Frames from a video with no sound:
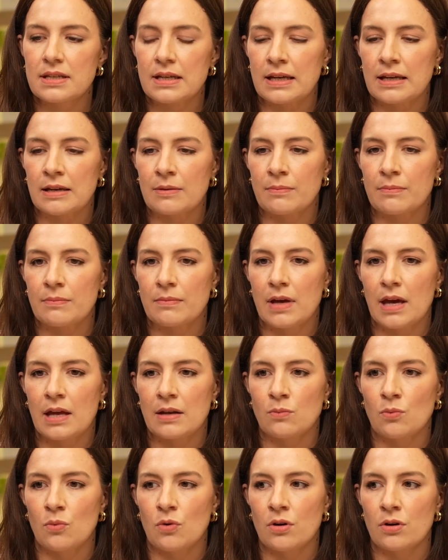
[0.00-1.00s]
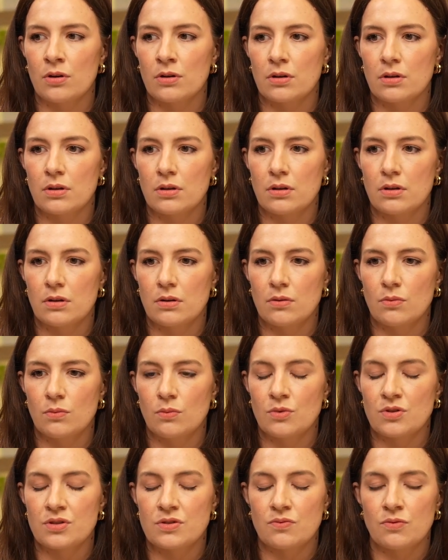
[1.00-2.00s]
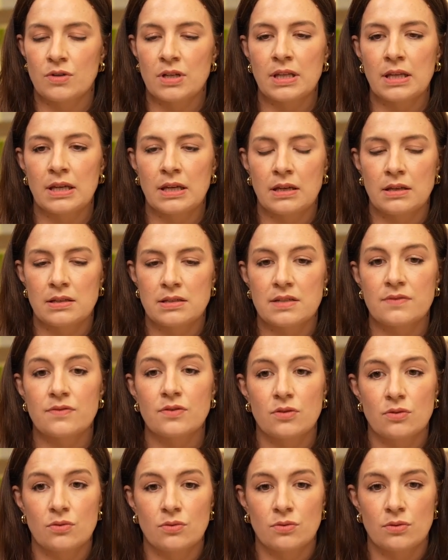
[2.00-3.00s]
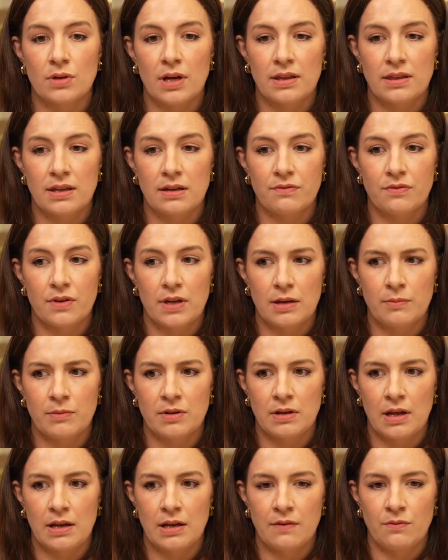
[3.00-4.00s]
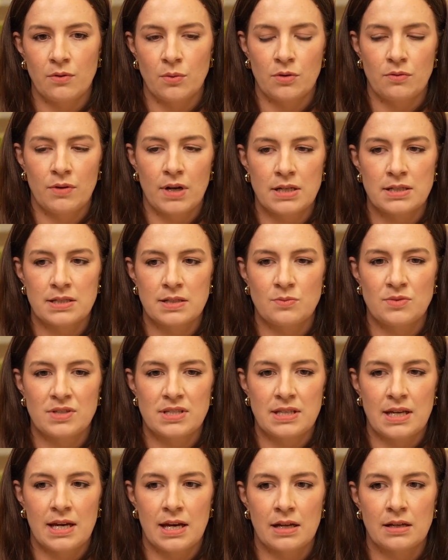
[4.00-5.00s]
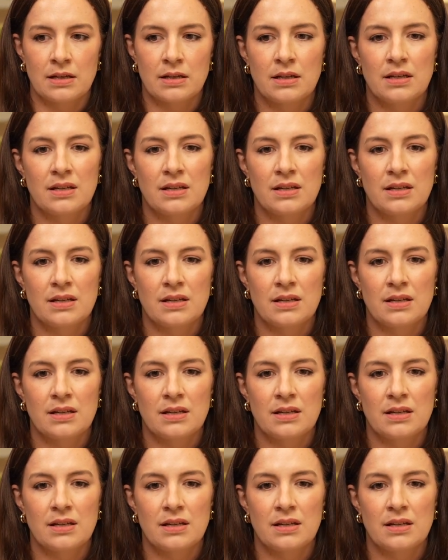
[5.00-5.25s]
And what was really difficult, I think, for him and everyone around him was that